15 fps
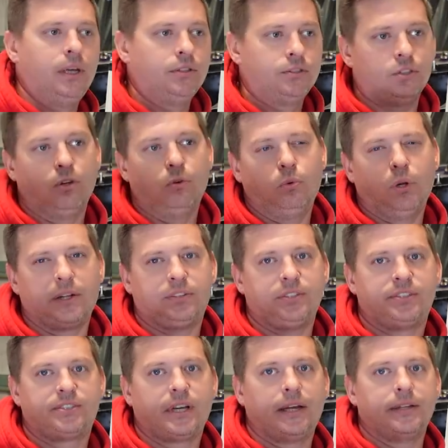So we'll have to
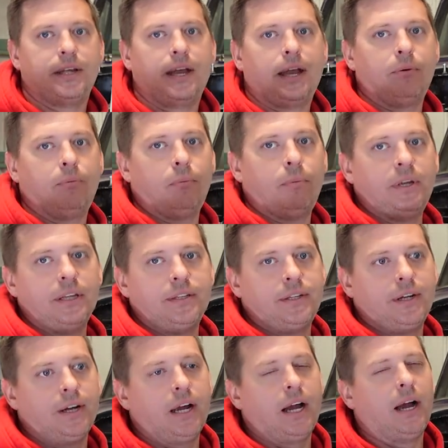decide that when we get
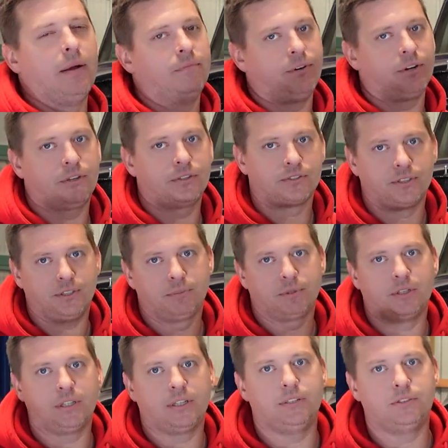there. I'm fairly certain I'm
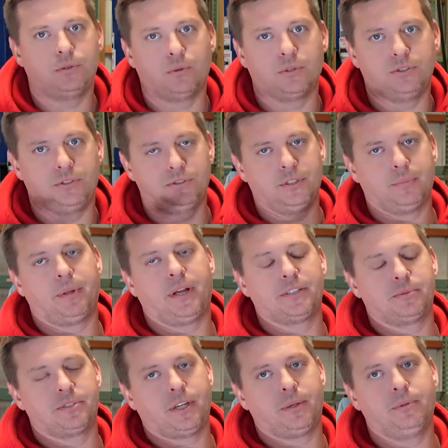gonna lean towards using the
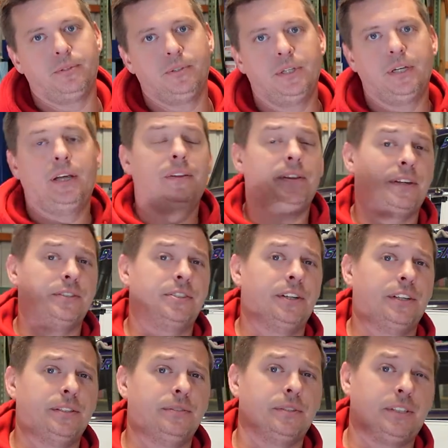plasma table. I think it's
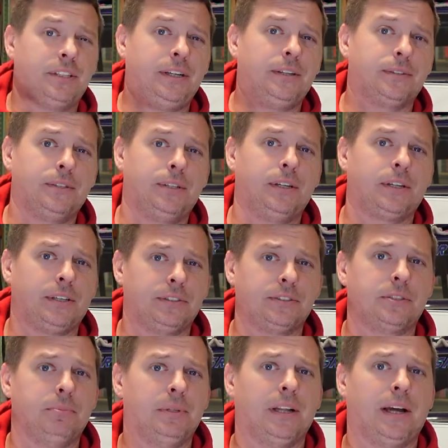gonna give a cleaner look, and it's
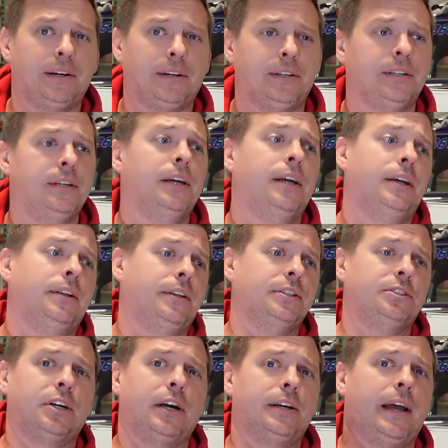gonna be lighter than
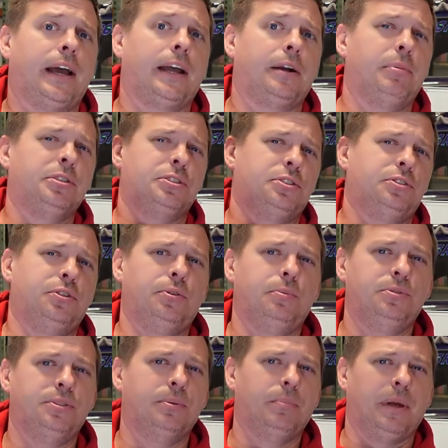trying to add a bunch of
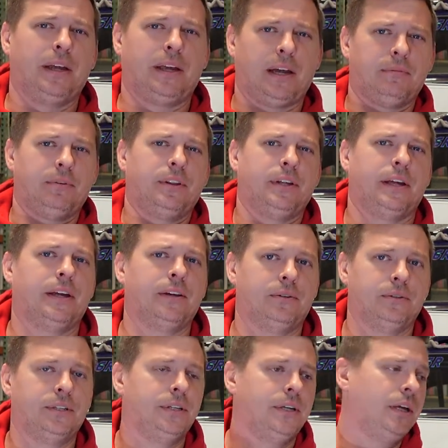tubes to make everything
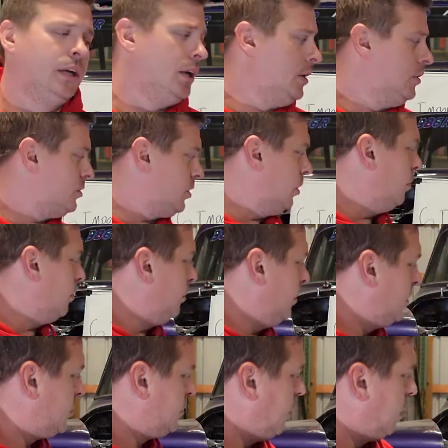held. So
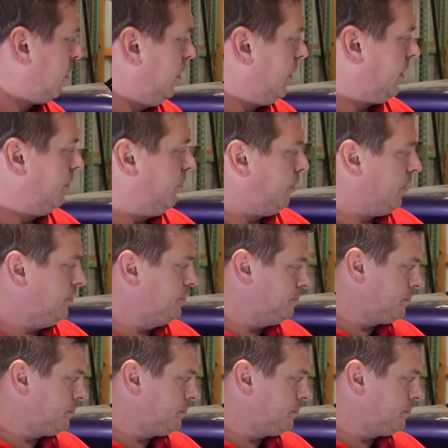this is what we're looking for.